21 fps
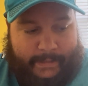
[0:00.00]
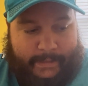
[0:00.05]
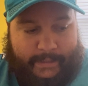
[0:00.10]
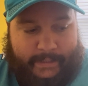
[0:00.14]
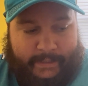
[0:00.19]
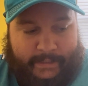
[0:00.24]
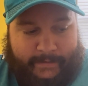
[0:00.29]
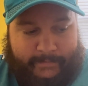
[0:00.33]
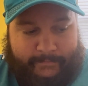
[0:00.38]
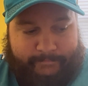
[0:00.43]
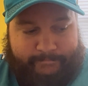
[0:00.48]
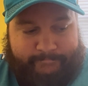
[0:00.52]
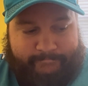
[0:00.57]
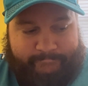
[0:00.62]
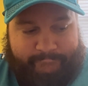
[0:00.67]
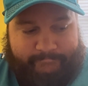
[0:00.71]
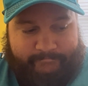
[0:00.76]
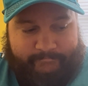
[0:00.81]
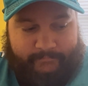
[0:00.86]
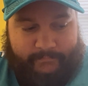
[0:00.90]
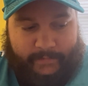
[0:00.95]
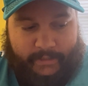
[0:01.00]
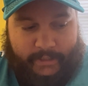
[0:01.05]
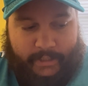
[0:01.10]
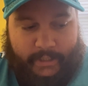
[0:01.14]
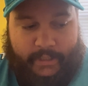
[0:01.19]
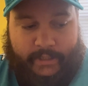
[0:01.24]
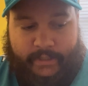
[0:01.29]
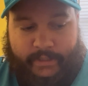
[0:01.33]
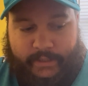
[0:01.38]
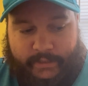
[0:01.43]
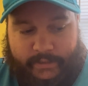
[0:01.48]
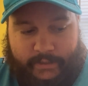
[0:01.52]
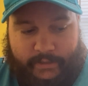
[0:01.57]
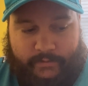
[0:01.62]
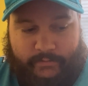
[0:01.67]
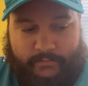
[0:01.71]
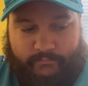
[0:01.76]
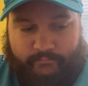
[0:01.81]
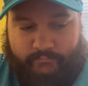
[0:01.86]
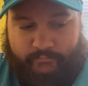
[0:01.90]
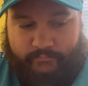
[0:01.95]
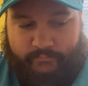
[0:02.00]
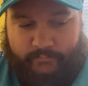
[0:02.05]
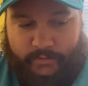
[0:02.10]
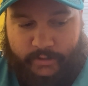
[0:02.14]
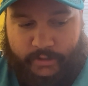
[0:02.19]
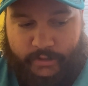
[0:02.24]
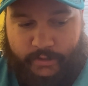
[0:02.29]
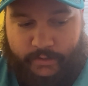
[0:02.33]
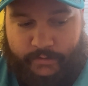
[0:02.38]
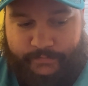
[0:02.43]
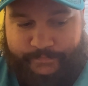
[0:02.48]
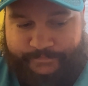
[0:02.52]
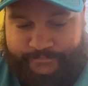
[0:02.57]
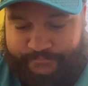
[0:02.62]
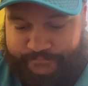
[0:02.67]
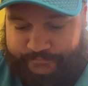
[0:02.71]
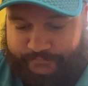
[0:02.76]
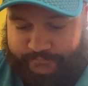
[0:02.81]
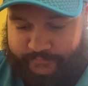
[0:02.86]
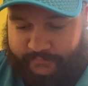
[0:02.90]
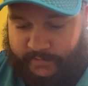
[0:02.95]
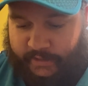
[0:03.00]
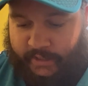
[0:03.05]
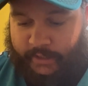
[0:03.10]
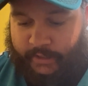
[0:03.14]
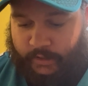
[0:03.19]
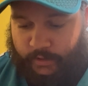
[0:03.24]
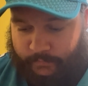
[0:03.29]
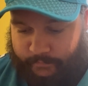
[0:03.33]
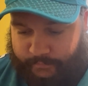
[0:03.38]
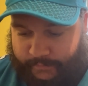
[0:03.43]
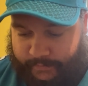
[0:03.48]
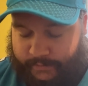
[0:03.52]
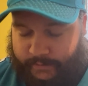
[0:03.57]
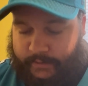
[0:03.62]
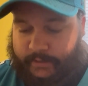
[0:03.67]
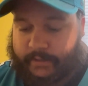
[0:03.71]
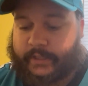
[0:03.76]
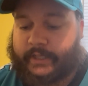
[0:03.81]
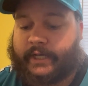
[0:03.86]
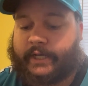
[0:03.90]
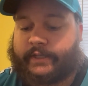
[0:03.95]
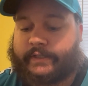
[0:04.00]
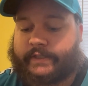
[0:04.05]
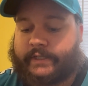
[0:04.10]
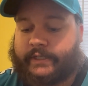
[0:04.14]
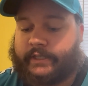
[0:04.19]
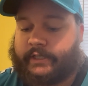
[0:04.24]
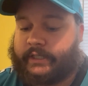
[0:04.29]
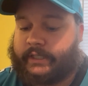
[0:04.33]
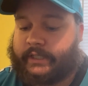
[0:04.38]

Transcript: And then it didn't, you know, help that